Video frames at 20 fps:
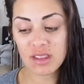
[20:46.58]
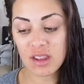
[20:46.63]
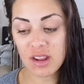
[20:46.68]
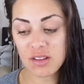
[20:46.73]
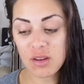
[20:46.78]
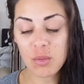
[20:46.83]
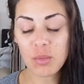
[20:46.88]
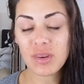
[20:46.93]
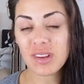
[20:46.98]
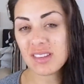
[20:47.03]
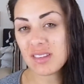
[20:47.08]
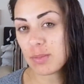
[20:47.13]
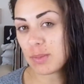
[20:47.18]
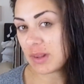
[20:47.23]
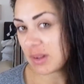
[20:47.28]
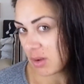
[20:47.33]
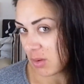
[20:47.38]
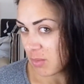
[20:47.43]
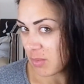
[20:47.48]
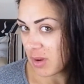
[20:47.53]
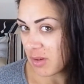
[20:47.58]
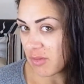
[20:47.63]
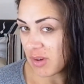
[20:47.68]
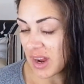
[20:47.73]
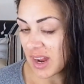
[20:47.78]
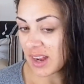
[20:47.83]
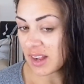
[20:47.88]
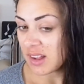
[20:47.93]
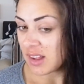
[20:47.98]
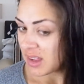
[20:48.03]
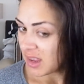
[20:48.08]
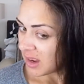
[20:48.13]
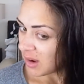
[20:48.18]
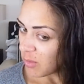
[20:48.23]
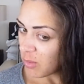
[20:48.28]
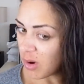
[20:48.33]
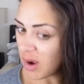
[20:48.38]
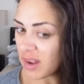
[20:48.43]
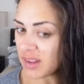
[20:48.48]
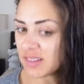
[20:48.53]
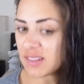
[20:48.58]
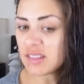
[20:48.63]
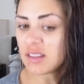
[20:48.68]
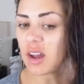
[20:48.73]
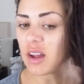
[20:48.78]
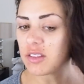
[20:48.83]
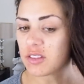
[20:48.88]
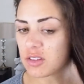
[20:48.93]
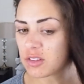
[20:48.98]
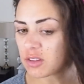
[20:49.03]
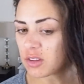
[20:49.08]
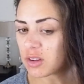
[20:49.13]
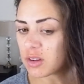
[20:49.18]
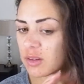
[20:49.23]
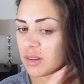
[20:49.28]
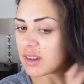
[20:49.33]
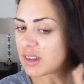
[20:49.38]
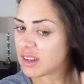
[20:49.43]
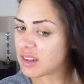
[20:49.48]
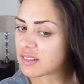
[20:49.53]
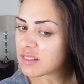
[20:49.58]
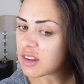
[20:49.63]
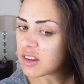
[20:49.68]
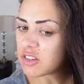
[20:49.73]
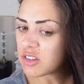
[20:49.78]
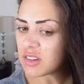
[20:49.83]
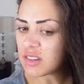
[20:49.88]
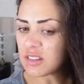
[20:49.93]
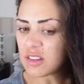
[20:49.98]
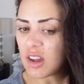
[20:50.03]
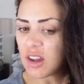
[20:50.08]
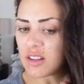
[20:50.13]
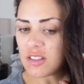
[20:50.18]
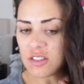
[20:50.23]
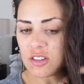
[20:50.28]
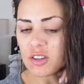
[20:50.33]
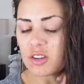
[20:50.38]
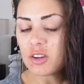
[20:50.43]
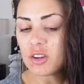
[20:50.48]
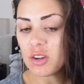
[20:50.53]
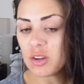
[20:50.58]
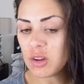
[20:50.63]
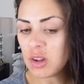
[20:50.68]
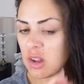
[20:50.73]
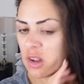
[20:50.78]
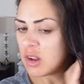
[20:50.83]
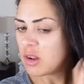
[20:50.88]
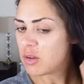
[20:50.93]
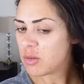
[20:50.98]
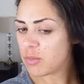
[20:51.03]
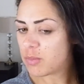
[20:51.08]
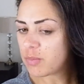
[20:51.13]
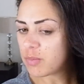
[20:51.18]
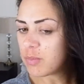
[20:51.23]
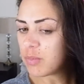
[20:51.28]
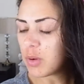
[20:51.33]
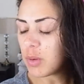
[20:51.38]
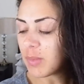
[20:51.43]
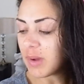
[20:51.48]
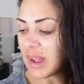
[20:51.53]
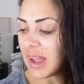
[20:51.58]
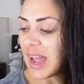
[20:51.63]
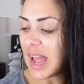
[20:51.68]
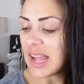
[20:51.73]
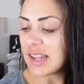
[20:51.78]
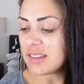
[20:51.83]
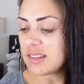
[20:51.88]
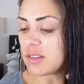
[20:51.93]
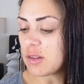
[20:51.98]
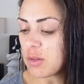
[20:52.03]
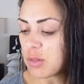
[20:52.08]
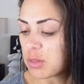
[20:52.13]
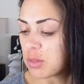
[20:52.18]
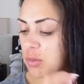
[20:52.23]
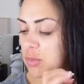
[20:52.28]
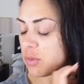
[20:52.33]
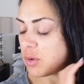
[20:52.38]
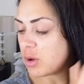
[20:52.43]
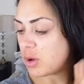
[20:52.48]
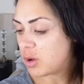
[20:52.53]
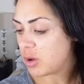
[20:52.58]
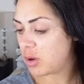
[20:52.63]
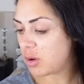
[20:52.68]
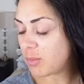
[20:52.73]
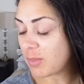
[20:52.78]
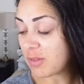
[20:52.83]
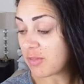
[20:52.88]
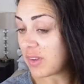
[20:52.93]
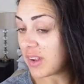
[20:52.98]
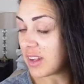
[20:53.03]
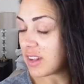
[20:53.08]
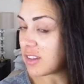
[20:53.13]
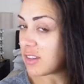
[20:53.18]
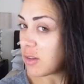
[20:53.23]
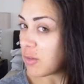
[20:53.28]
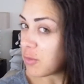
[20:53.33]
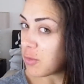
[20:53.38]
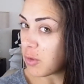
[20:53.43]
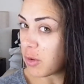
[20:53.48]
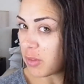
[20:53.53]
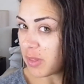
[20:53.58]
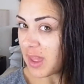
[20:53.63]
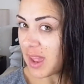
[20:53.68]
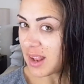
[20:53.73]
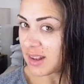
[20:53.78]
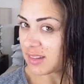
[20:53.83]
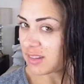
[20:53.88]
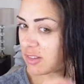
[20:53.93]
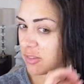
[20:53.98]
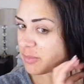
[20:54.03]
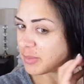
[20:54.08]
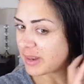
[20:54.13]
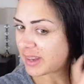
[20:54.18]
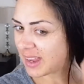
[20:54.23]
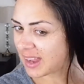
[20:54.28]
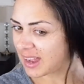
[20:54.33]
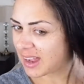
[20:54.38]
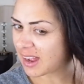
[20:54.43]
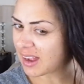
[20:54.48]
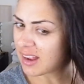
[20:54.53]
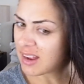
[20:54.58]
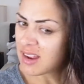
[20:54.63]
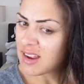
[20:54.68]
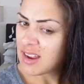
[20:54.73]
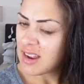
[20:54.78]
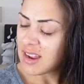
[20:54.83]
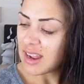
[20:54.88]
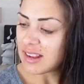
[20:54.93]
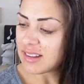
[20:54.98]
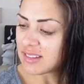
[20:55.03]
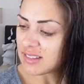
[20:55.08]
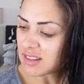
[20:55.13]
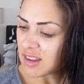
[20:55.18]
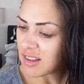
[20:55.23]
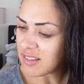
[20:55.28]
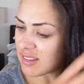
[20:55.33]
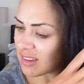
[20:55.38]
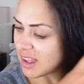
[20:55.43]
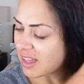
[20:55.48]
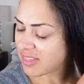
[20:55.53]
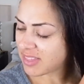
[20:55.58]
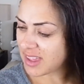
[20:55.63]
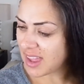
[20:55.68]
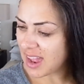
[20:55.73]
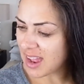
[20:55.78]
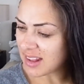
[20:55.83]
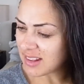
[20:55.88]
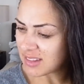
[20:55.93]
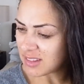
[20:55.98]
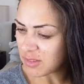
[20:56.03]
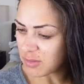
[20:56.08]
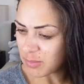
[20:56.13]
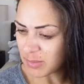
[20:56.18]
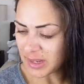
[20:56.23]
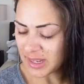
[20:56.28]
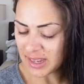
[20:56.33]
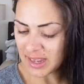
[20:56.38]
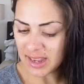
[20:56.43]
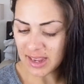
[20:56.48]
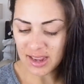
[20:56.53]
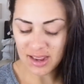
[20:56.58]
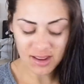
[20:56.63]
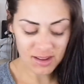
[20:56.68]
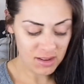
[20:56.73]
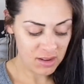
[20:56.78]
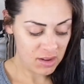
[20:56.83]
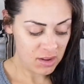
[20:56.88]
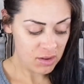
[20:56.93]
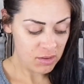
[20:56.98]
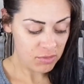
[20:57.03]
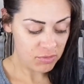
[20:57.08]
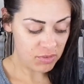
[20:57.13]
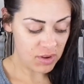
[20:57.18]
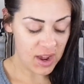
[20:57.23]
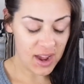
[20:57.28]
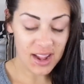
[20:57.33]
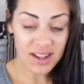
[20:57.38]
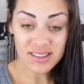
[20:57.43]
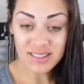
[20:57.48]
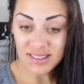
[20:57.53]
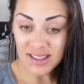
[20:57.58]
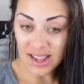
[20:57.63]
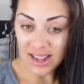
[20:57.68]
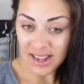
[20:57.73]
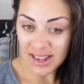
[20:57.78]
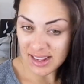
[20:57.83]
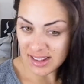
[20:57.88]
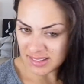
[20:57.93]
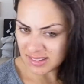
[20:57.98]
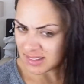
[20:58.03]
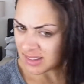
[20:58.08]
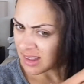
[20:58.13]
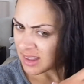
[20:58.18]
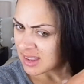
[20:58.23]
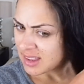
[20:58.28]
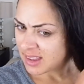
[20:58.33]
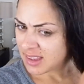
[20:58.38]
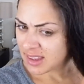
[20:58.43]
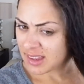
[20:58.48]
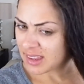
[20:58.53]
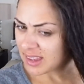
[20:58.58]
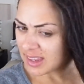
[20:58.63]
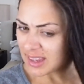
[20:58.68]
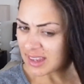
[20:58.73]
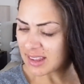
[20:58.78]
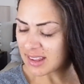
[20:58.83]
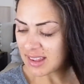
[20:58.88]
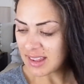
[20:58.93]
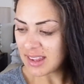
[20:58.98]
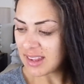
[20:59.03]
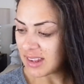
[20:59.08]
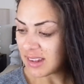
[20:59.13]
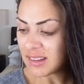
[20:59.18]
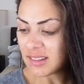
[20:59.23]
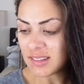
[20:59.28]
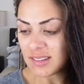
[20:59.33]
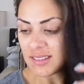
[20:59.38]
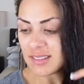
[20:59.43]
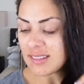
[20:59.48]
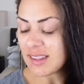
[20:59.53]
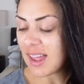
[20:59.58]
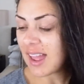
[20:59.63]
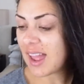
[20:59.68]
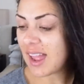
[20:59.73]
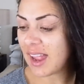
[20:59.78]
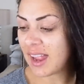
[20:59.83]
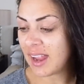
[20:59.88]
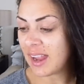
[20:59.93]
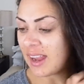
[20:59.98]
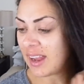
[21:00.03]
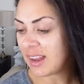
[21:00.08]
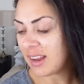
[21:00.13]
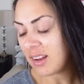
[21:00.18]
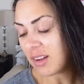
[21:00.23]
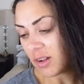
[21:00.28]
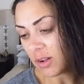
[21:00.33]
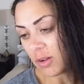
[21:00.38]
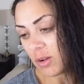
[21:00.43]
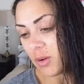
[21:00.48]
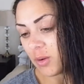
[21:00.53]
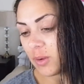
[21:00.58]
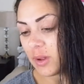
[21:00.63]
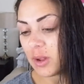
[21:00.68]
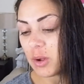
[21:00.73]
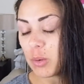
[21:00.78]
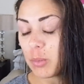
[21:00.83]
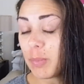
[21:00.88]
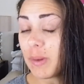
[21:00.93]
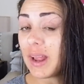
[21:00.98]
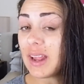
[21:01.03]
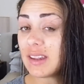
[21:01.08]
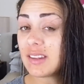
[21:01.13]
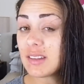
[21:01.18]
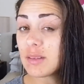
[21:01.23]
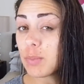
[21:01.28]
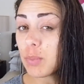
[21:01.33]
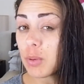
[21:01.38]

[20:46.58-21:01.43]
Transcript: don't want it to be on my ring. What I start to do is I just start to put my hands through, my fingers through the ends of my hair and start to get the ends of my hair first, as it is a oil-based